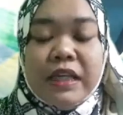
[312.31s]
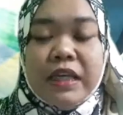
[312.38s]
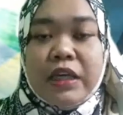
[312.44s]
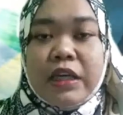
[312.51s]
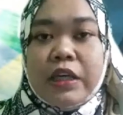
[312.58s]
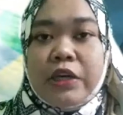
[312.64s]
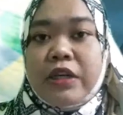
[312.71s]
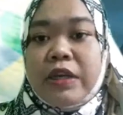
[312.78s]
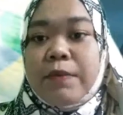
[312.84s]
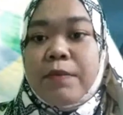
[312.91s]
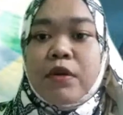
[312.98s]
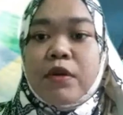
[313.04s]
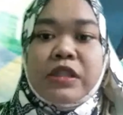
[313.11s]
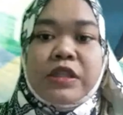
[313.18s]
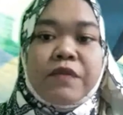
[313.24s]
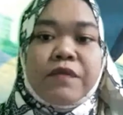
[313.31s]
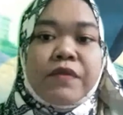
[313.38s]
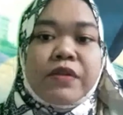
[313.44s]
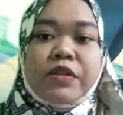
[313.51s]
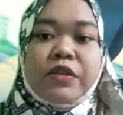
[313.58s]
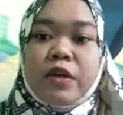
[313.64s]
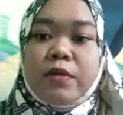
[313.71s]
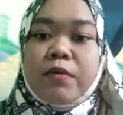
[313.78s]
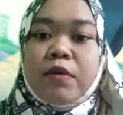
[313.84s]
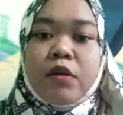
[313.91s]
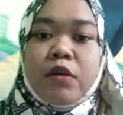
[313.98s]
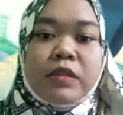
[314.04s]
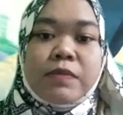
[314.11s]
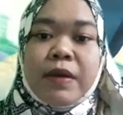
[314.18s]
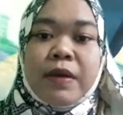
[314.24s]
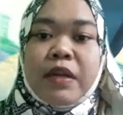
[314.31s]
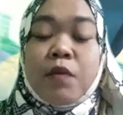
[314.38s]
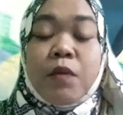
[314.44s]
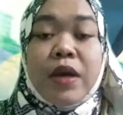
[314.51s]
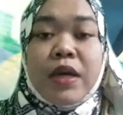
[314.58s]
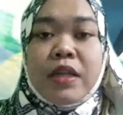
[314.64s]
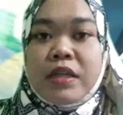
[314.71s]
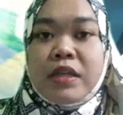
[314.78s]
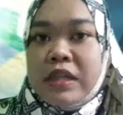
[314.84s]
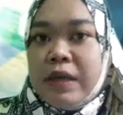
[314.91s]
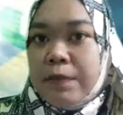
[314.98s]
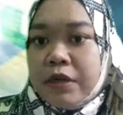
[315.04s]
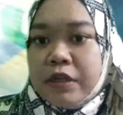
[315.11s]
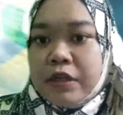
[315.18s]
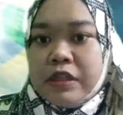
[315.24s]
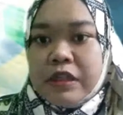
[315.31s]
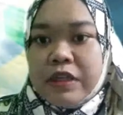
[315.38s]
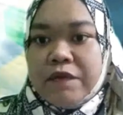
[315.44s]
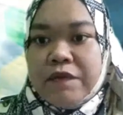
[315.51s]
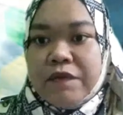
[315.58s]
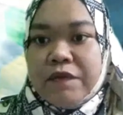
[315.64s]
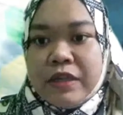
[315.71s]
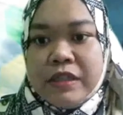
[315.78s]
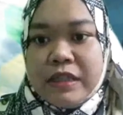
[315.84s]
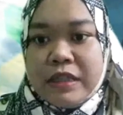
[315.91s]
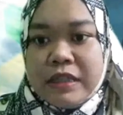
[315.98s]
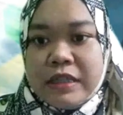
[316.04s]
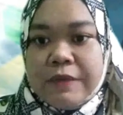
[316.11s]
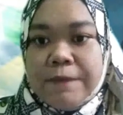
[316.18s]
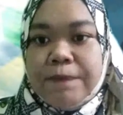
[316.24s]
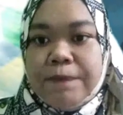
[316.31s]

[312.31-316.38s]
including more severe storms caused by the wider temperature differences